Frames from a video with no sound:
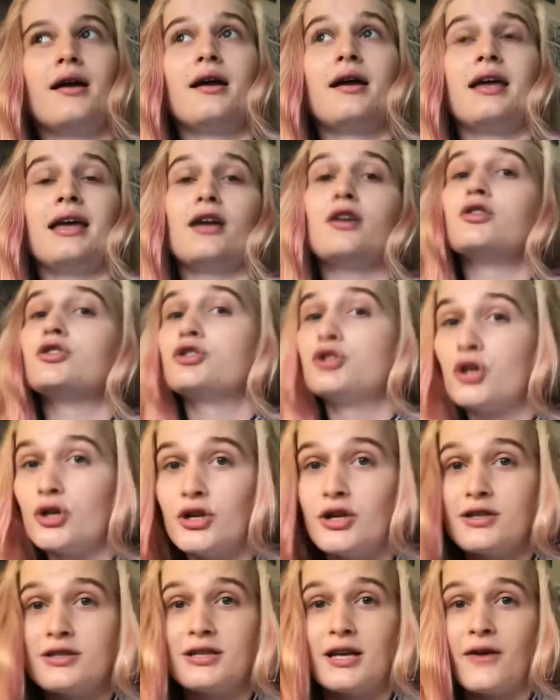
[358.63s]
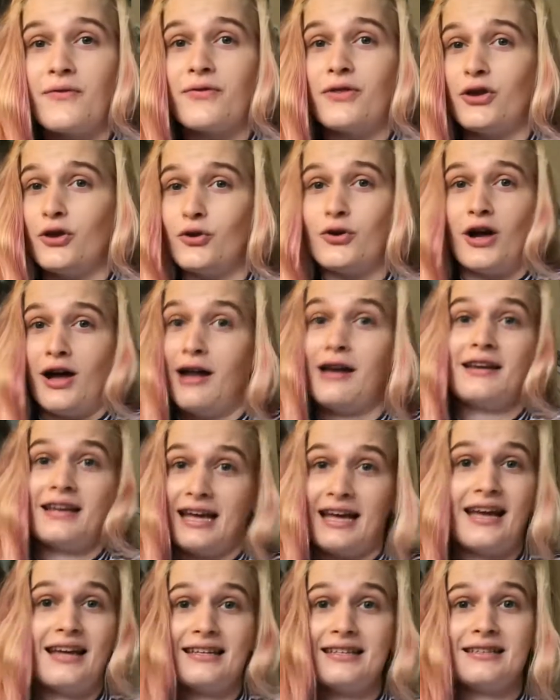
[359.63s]
it'll show you stuff that you can't
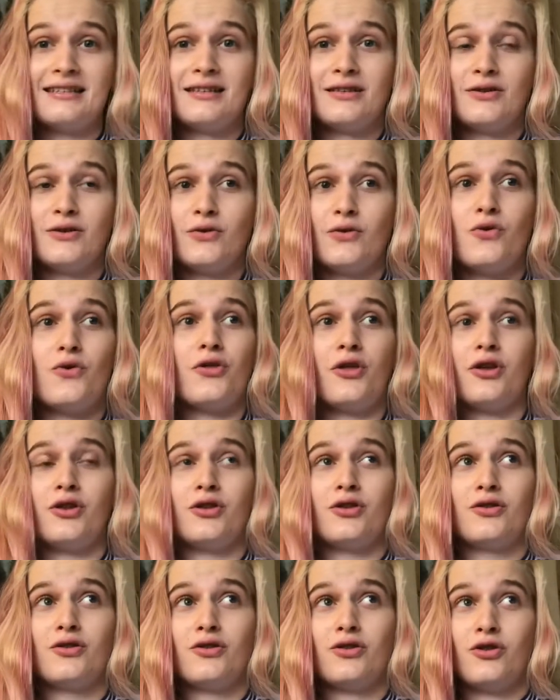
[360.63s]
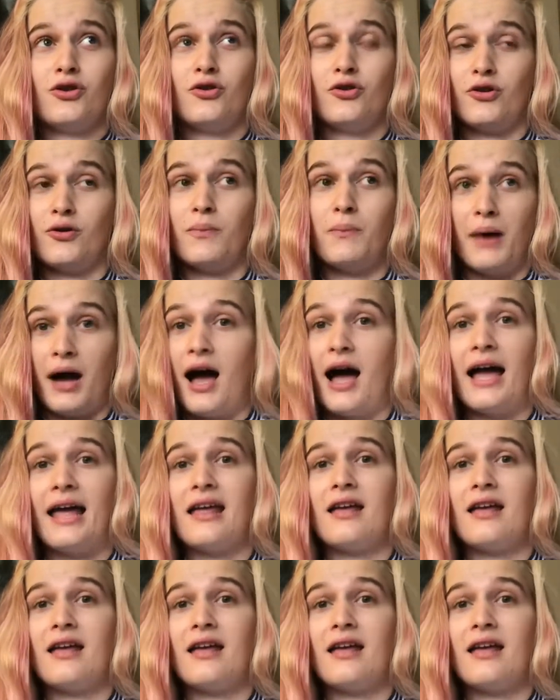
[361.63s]
get or that you could buy